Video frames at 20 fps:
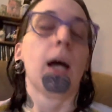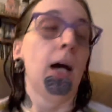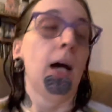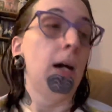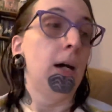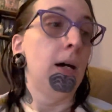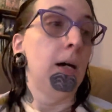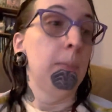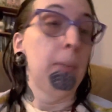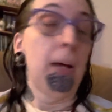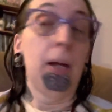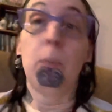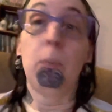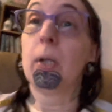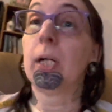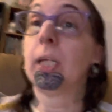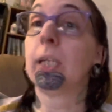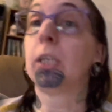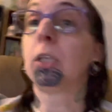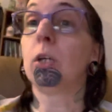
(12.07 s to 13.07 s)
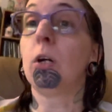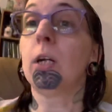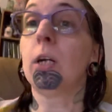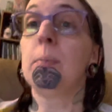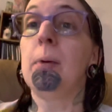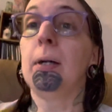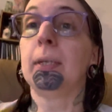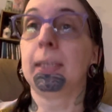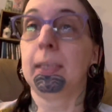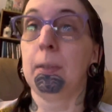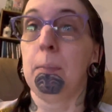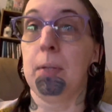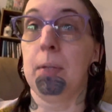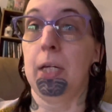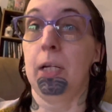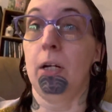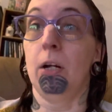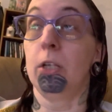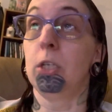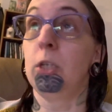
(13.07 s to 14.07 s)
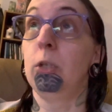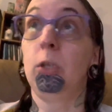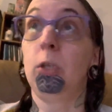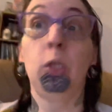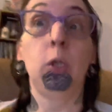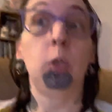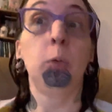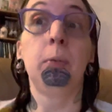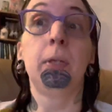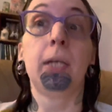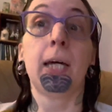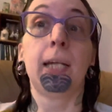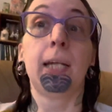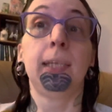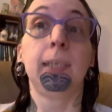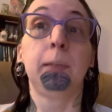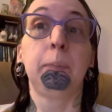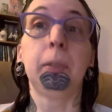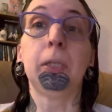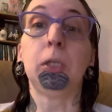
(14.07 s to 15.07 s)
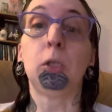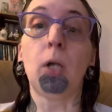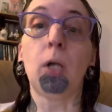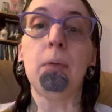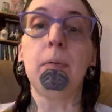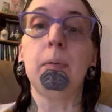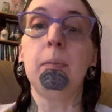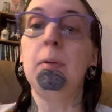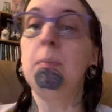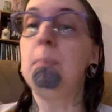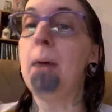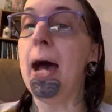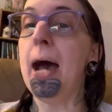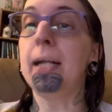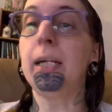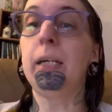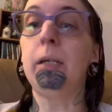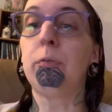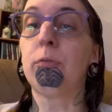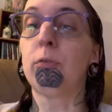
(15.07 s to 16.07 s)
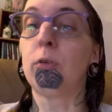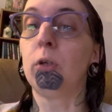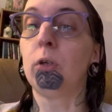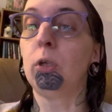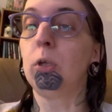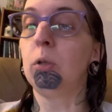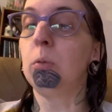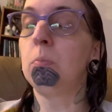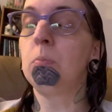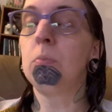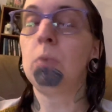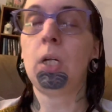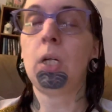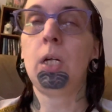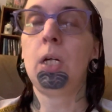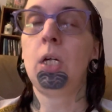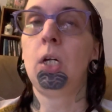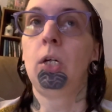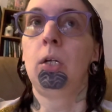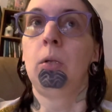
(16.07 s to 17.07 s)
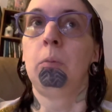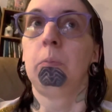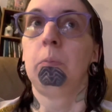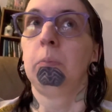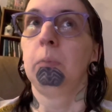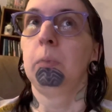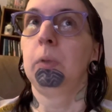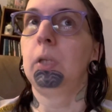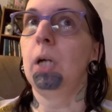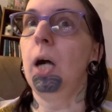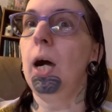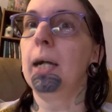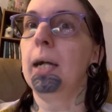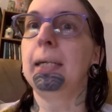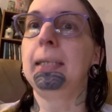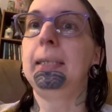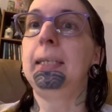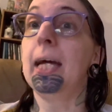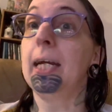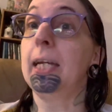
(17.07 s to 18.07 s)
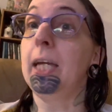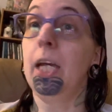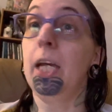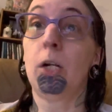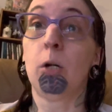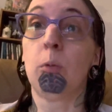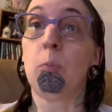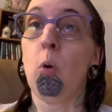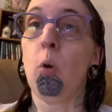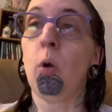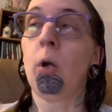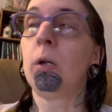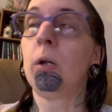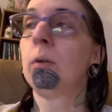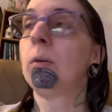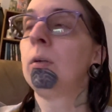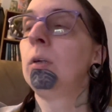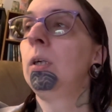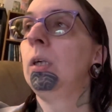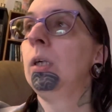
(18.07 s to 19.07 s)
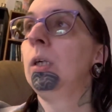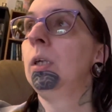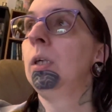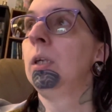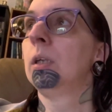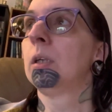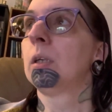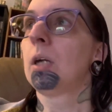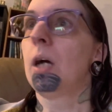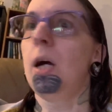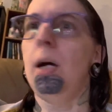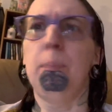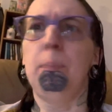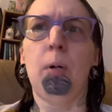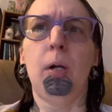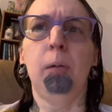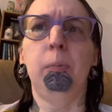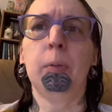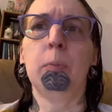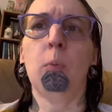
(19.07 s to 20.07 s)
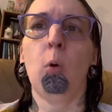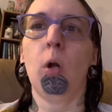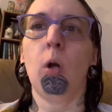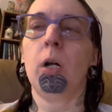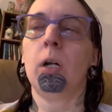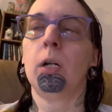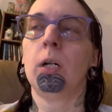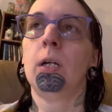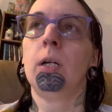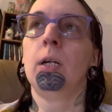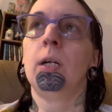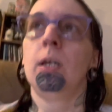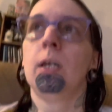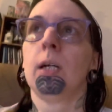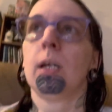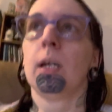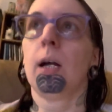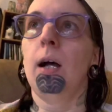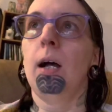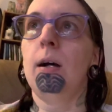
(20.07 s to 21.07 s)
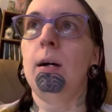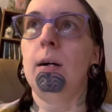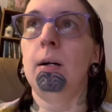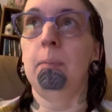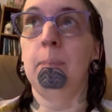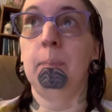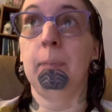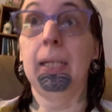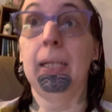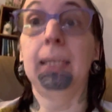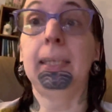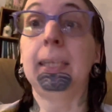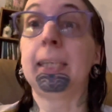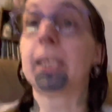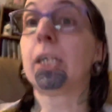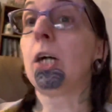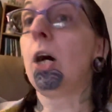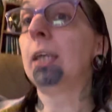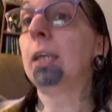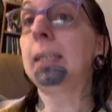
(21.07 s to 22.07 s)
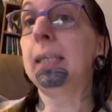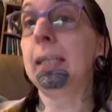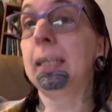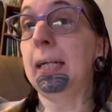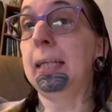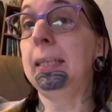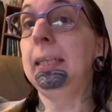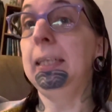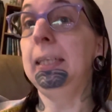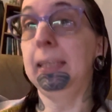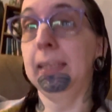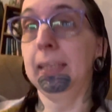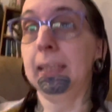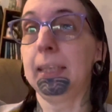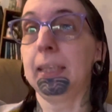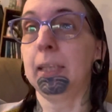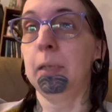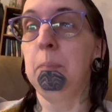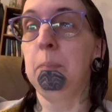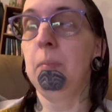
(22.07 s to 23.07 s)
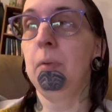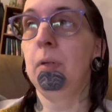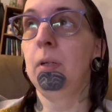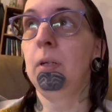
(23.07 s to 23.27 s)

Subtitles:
I wanted to talk about something on YouTube that has been driving me batty for, a decade or more. Probably more. It's the content ID system.